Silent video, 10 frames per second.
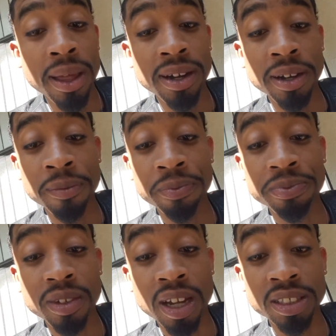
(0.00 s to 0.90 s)
I'll
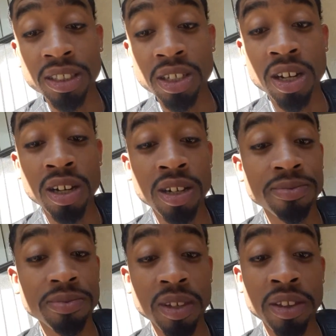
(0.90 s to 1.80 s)
see y'all
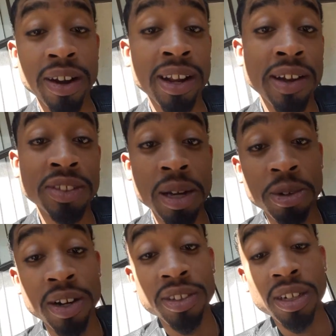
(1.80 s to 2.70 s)
either at
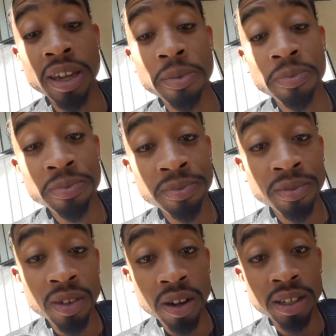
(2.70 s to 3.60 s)
halftime or after the game.
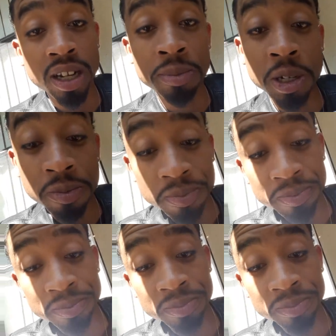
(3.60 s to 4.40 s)
All right, then I'm out.